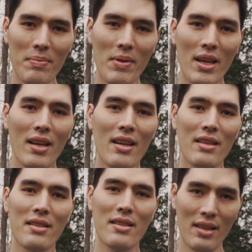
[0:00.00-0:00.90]
be
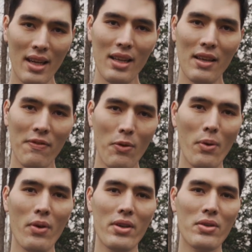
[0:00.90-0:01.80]
slightly
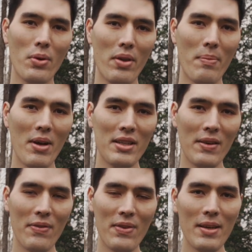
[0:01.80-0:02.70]
forward toward the balls of your
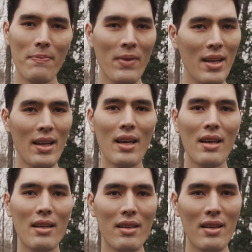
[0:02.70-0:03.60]
feet, not
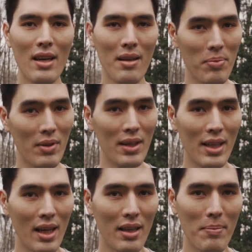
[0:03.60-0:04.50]

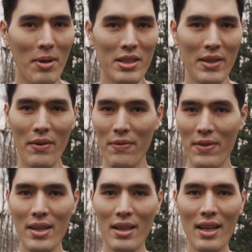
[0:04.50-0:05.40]
completely on the balls of your
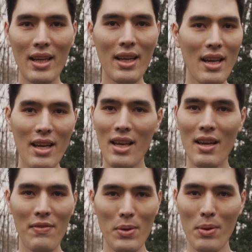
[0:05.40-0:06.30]
feet like
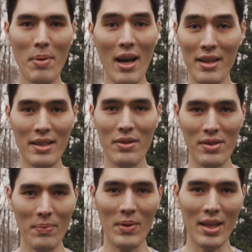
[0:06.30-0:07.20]
if you were boxing or
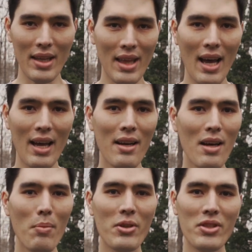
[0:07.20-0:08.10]
something like that,
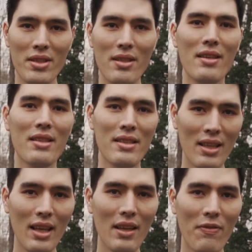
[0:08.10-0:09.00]
but just
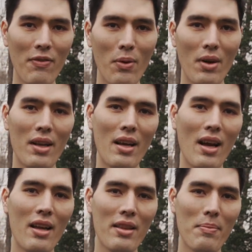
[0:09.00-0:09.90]
slightly forward
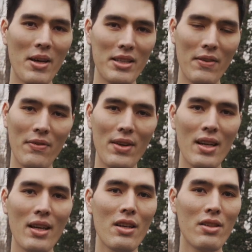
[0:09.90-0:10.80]
on the balls of your feet
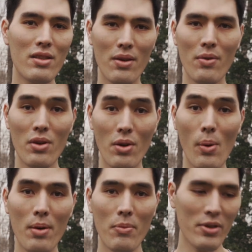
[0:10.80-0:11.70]
so you
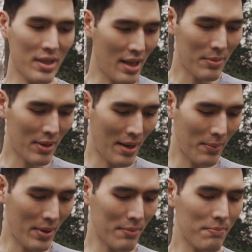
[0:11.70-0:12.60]
are more stable that
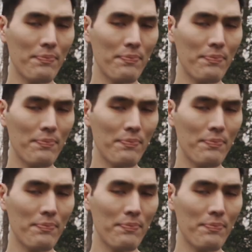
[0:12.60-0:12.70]
way.